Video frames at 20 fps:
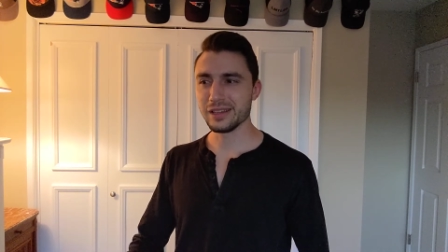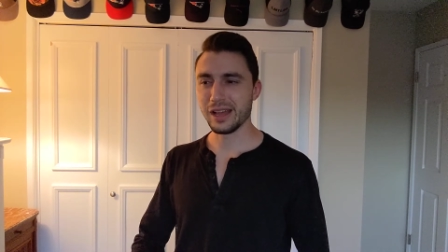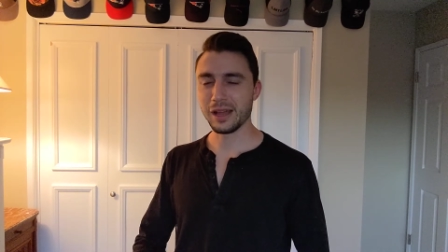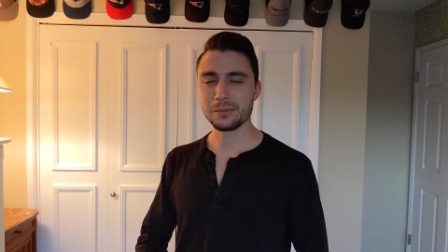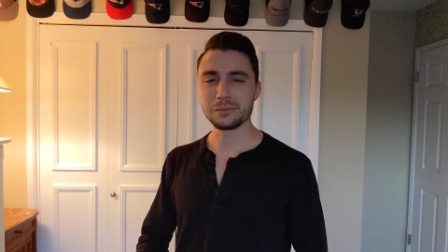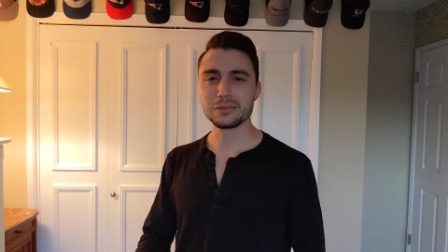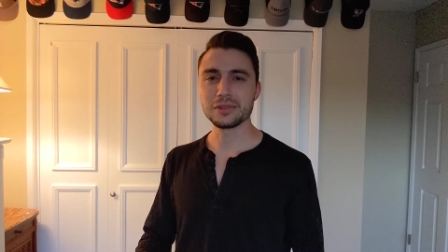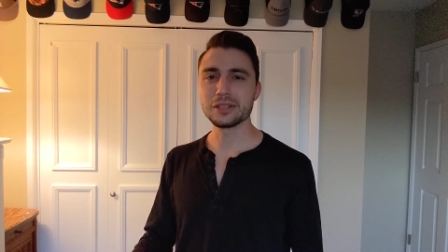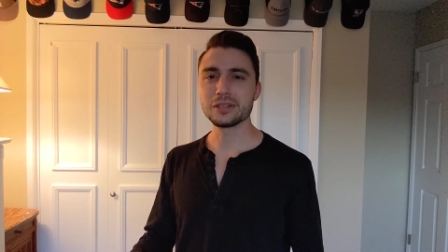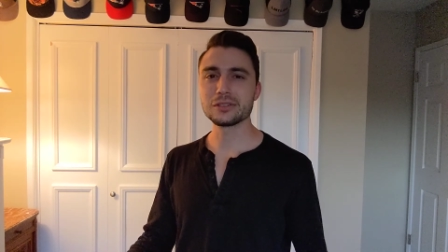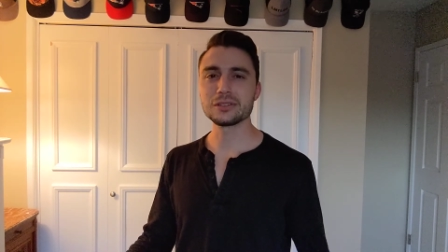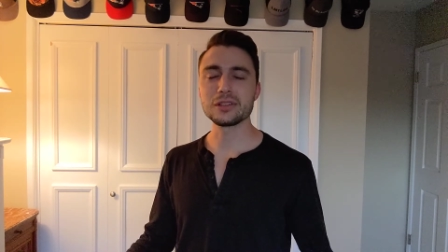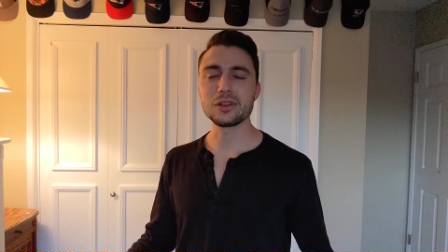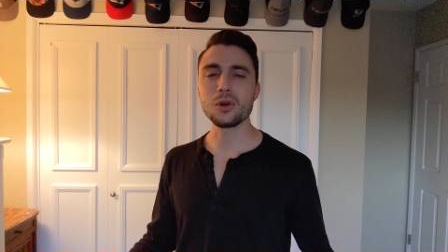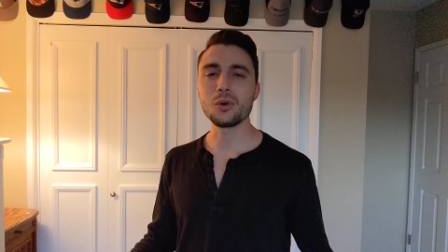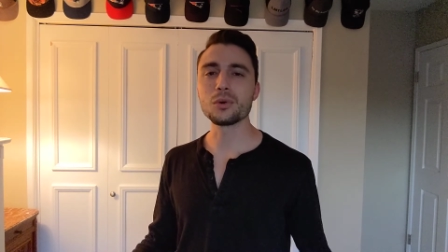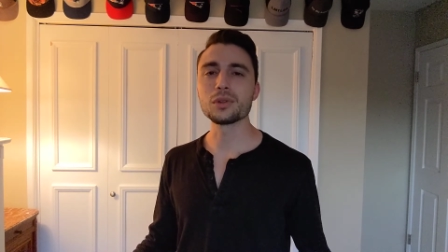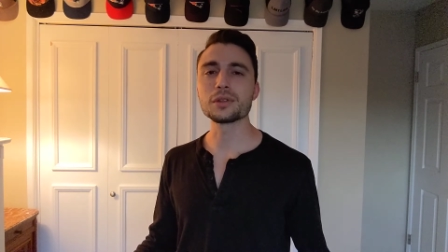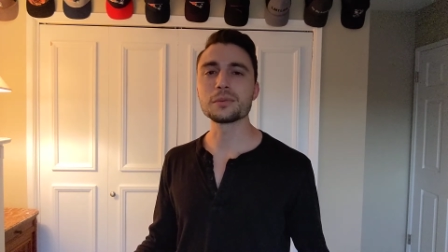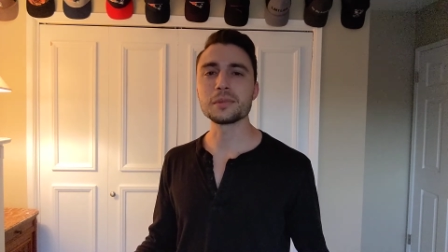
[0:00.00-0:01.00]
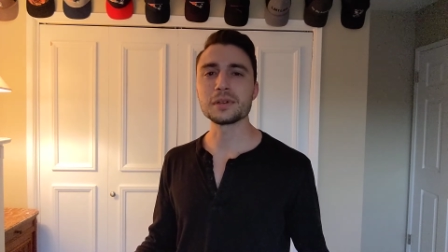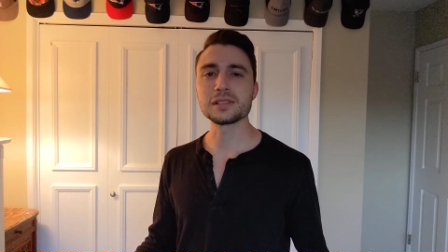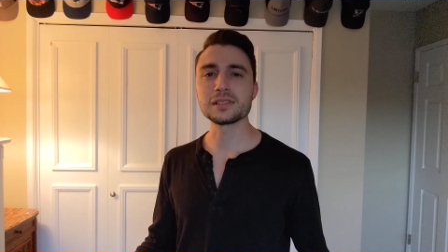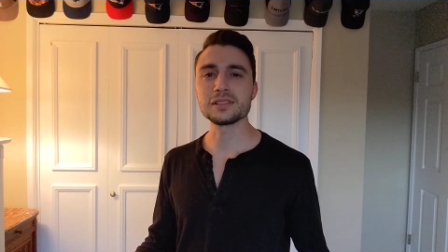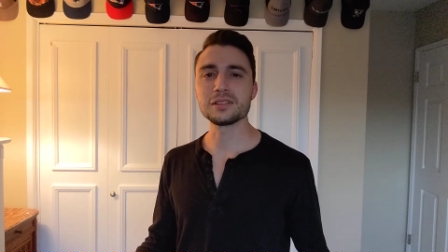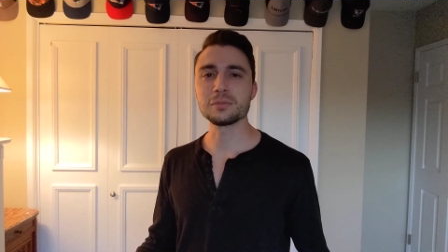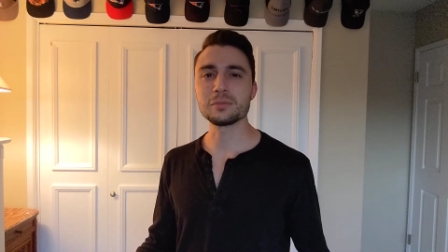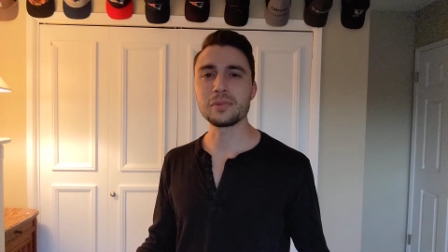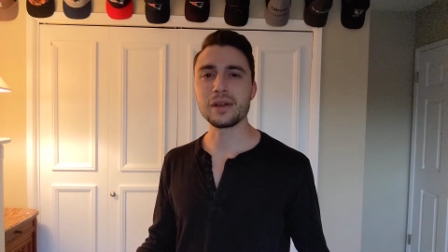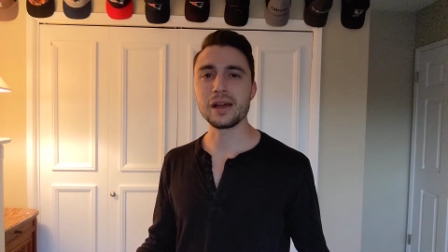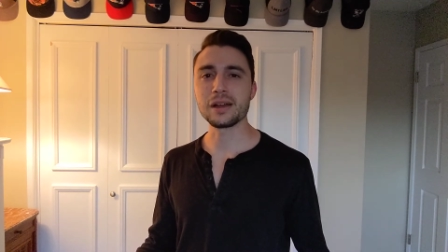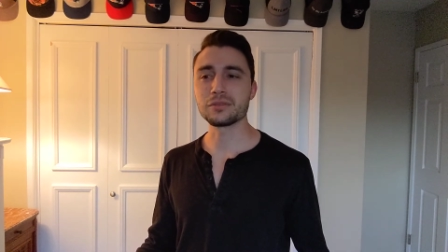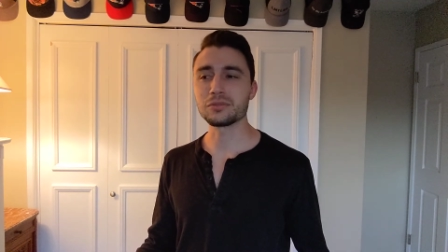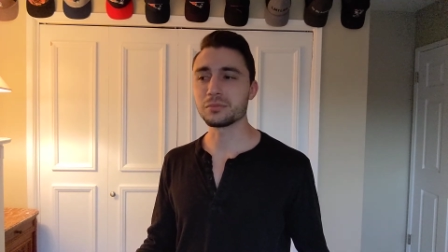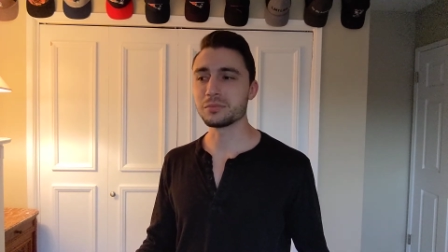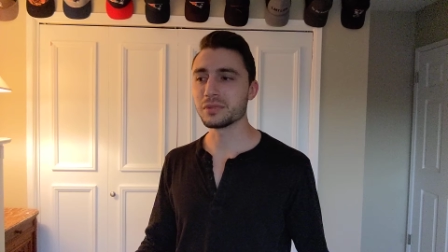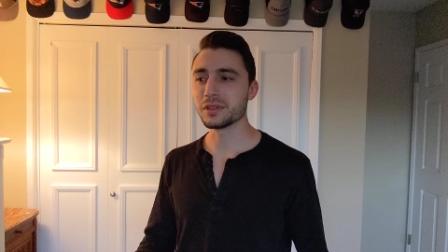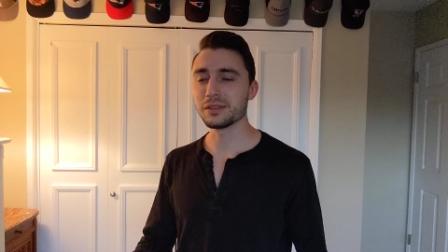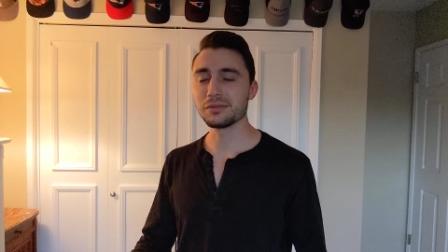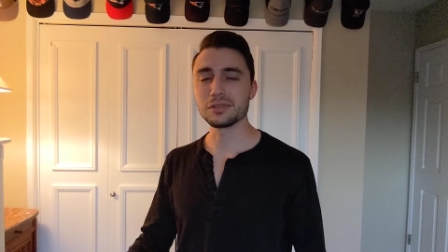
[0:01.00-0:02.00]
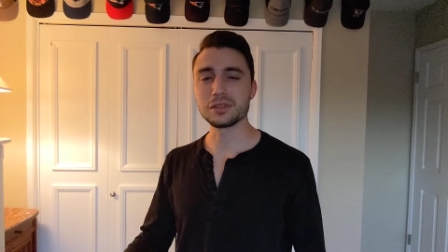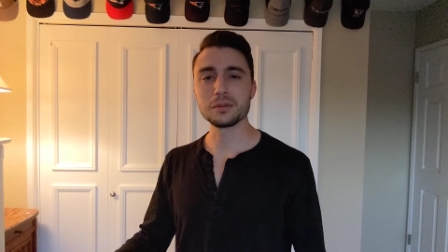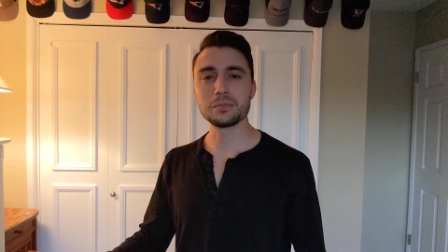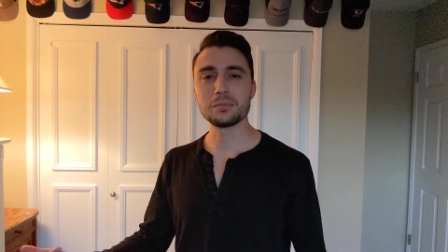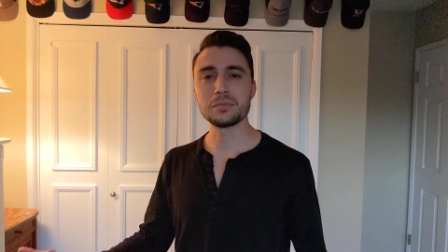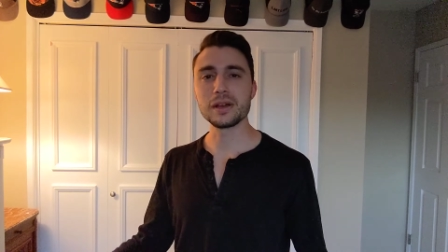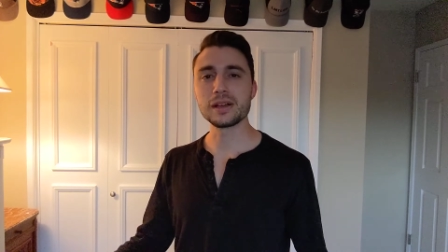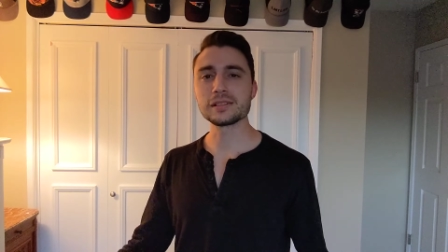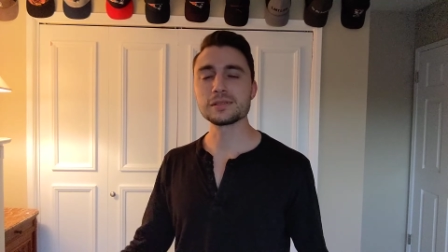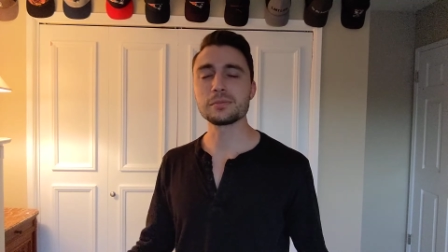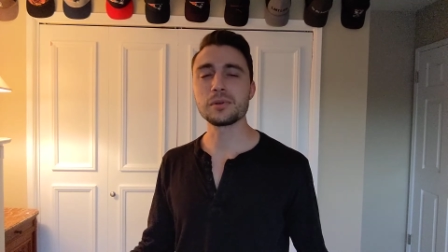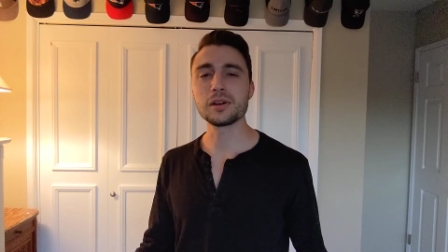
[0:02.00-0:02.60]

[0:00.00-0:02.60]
I'm literally holding myself back from living the best